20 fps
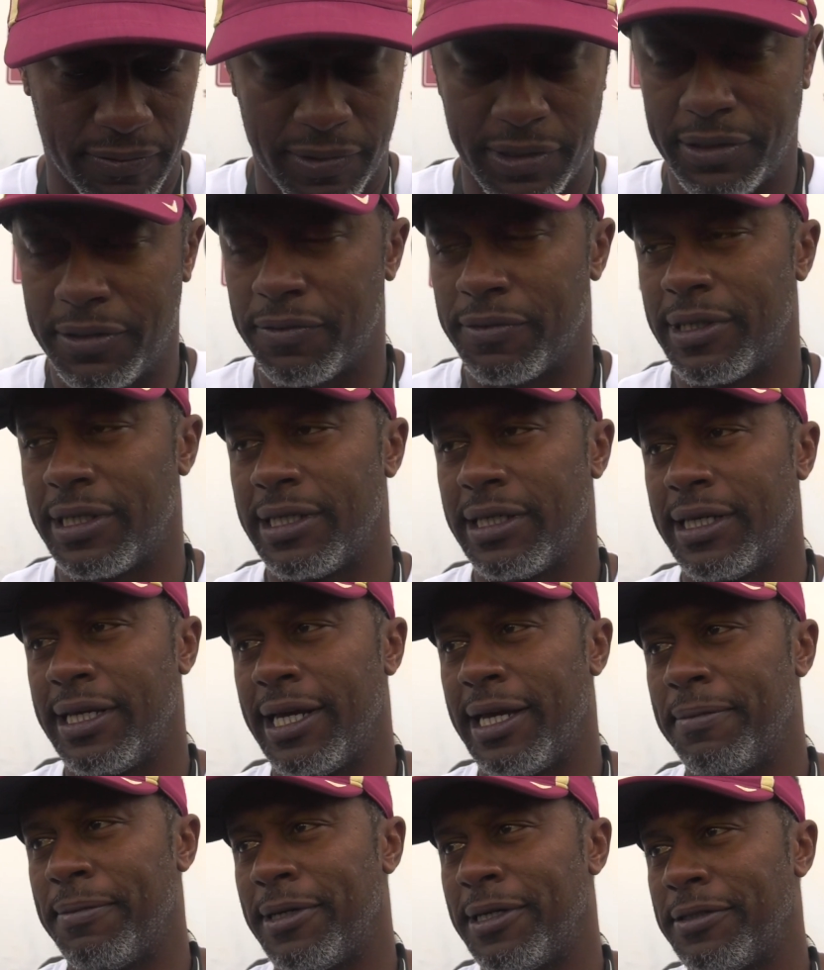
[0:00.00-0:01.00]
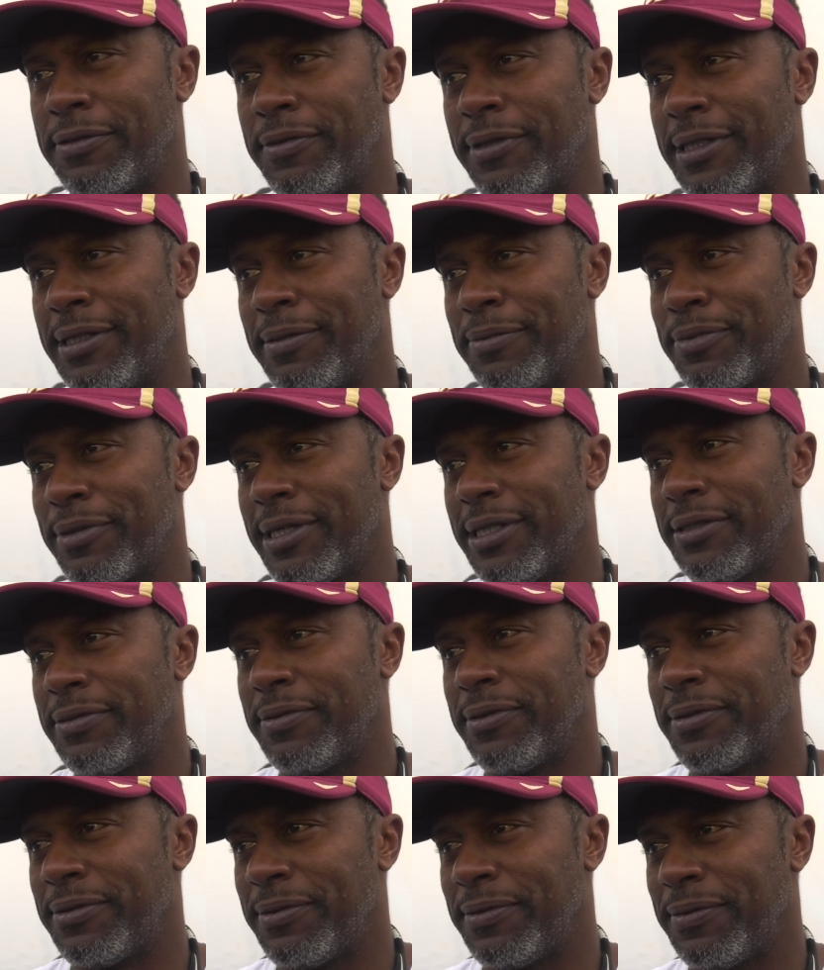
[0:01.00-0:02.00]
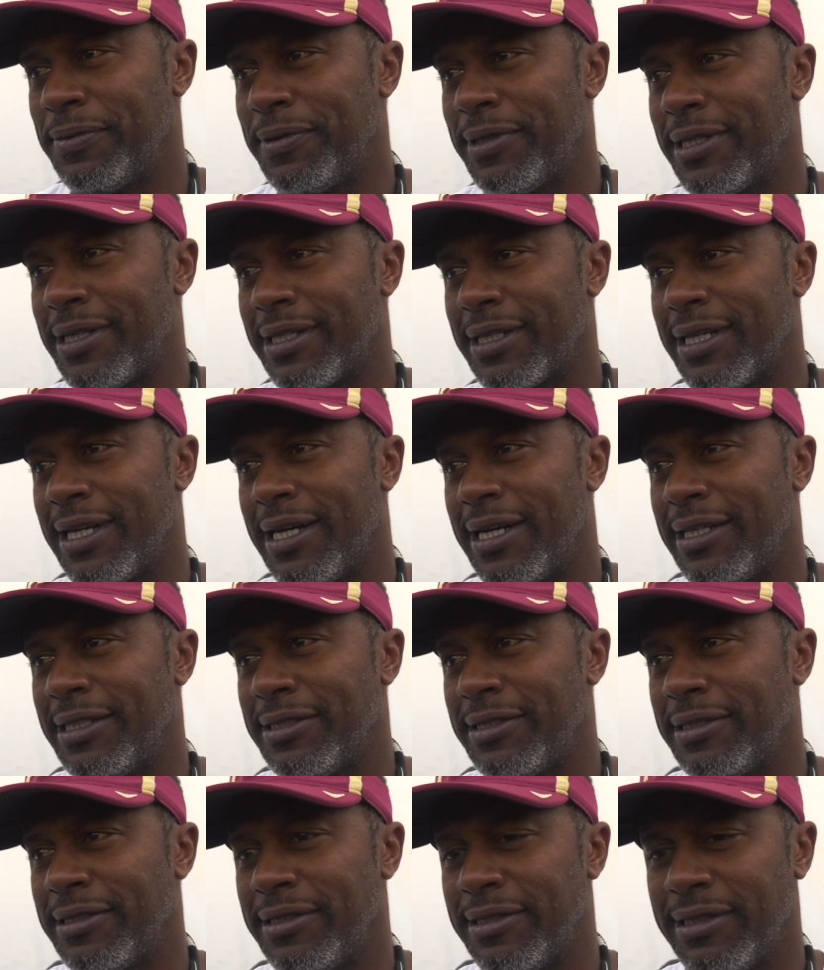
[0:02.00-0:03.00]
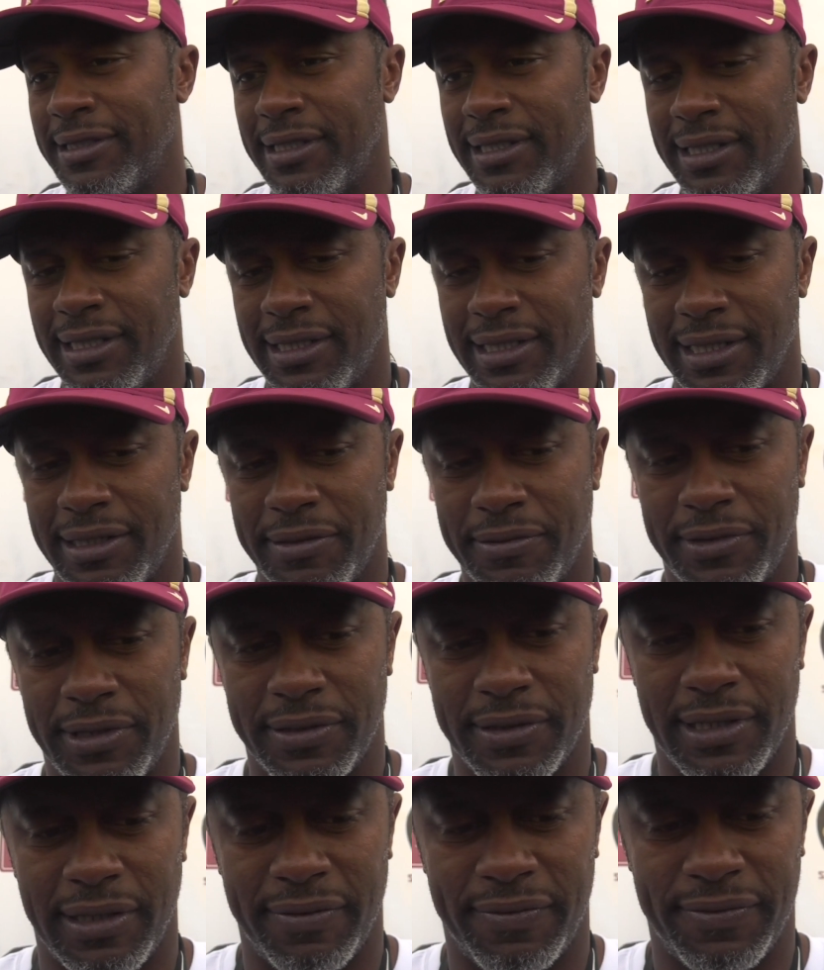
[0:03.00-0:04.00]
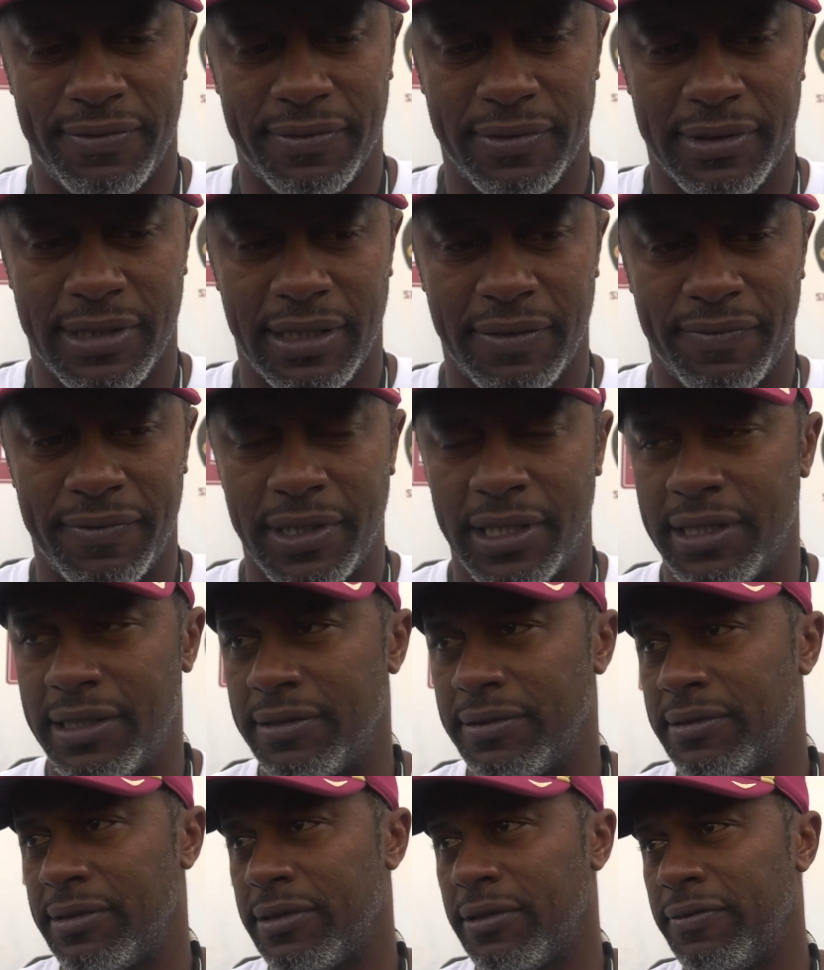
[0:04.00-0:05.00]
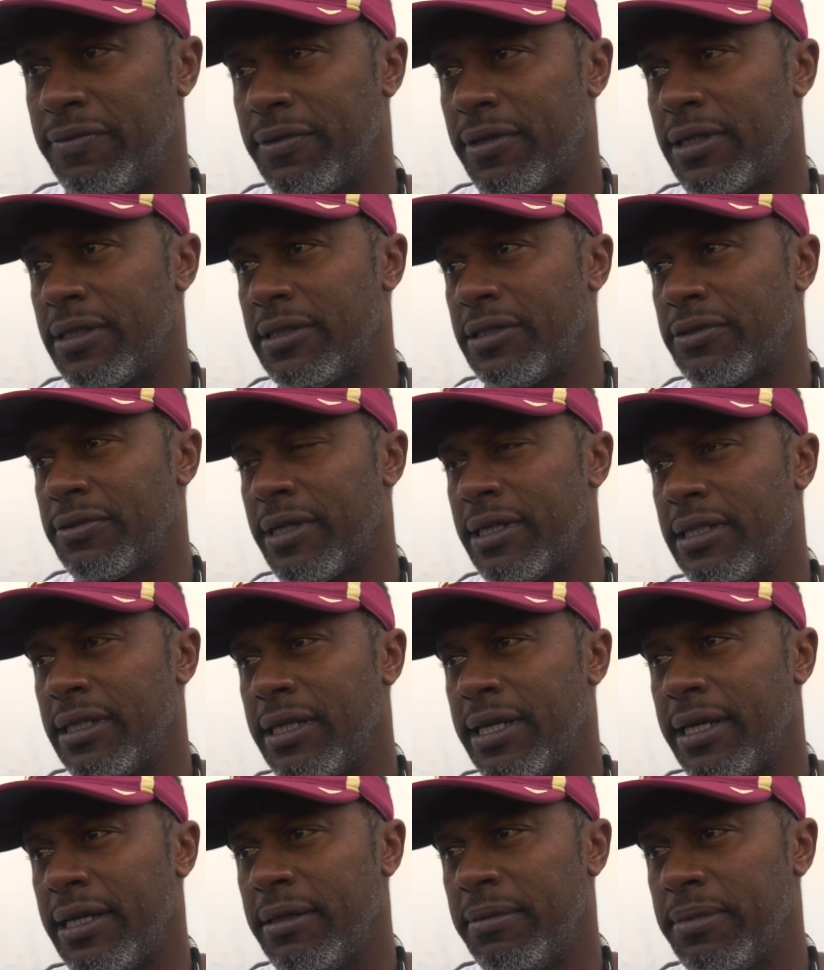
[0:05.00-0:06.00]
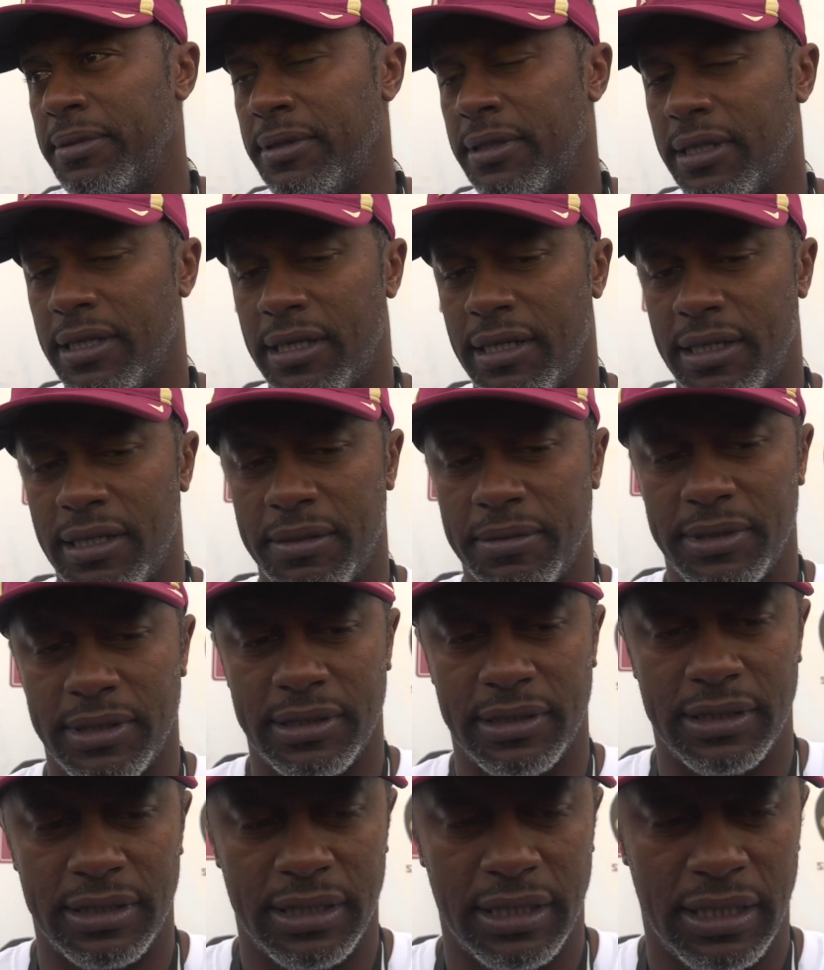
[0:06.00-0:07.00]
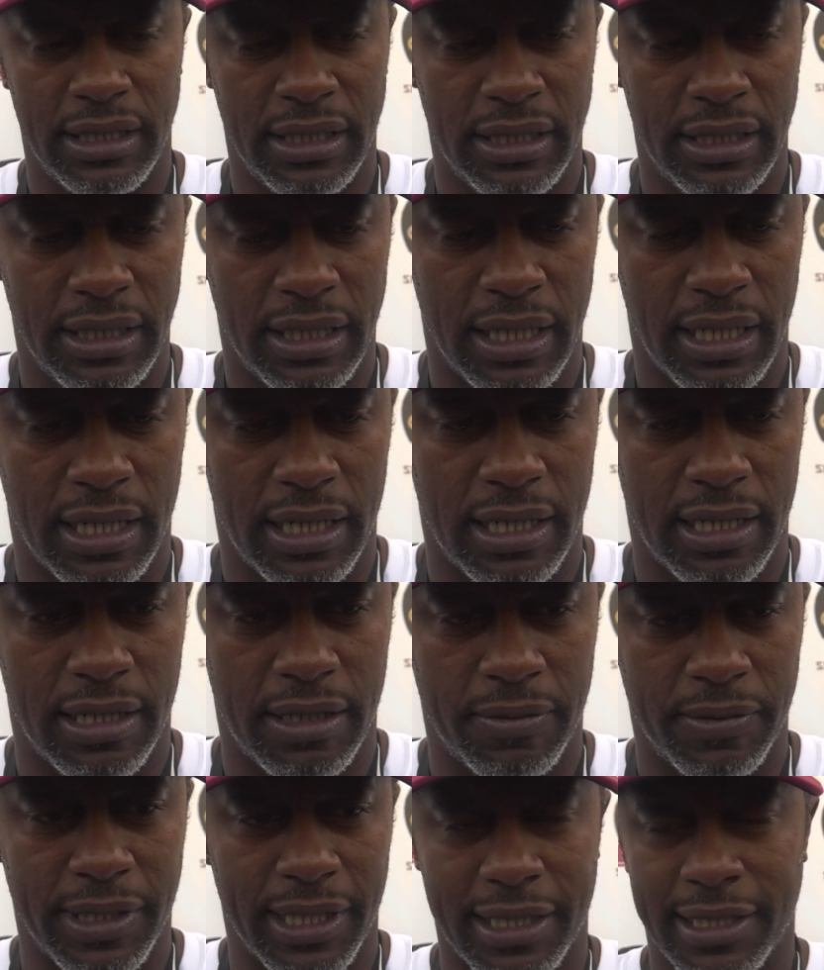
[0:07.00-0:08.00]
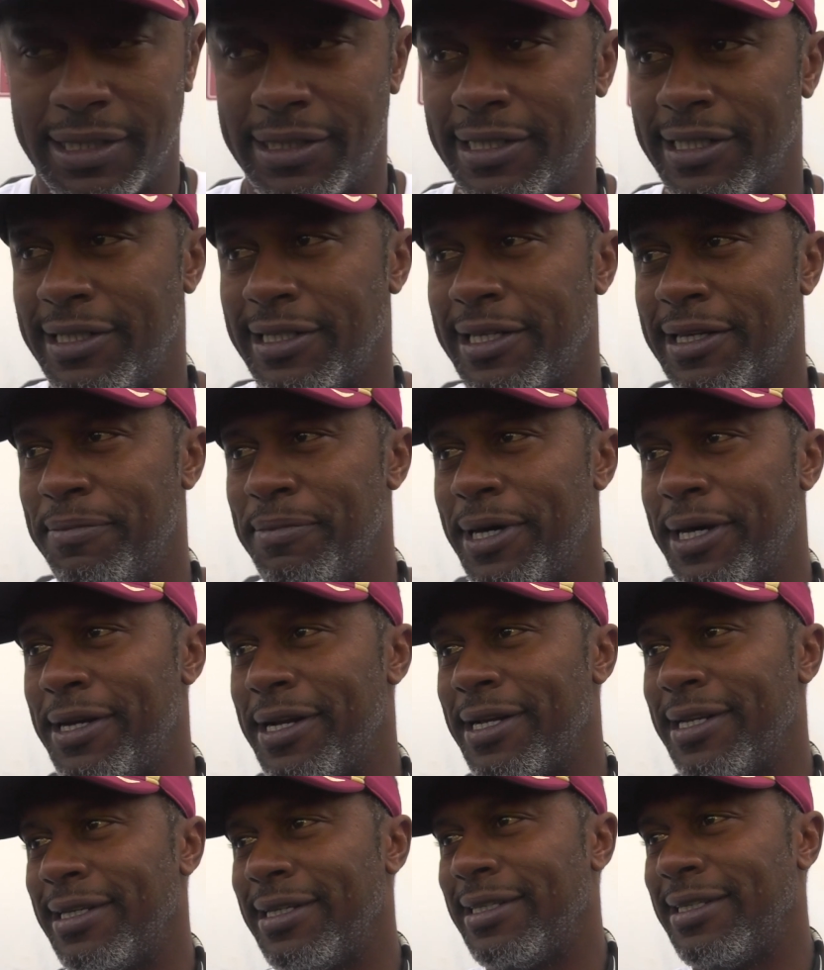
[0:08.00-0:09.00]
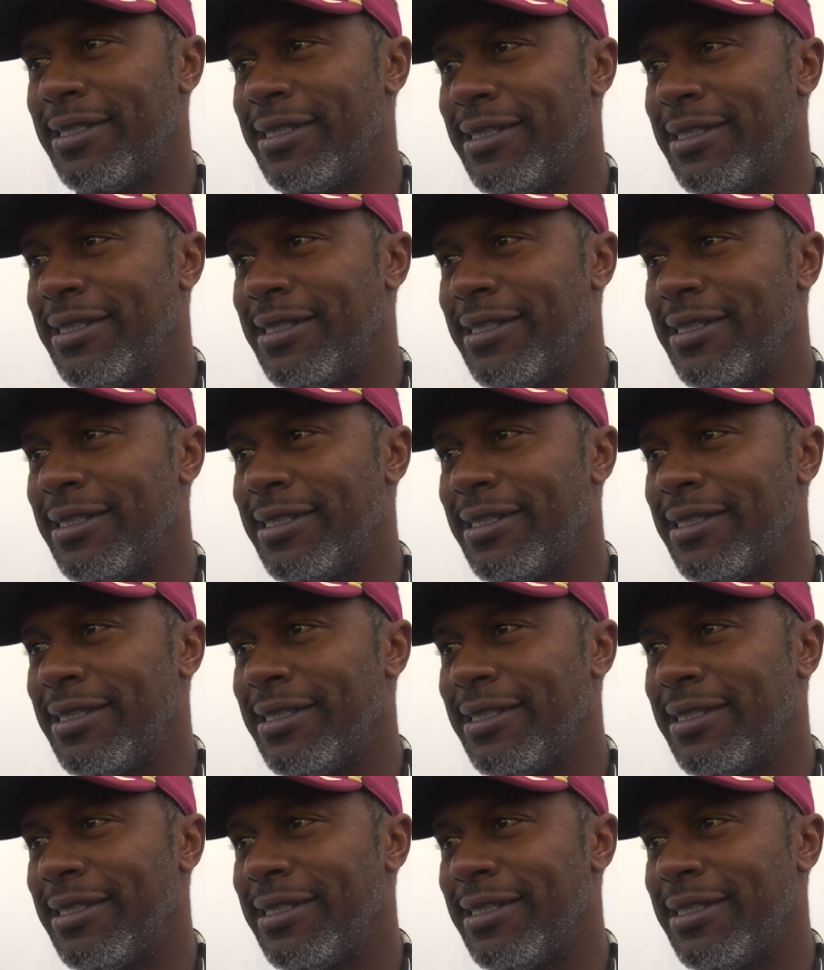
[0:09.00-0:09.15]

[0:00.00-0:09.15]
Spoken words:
with the running game, I was really impressed with our guys and what they've done so far this training camp. We got to continue to get better at it.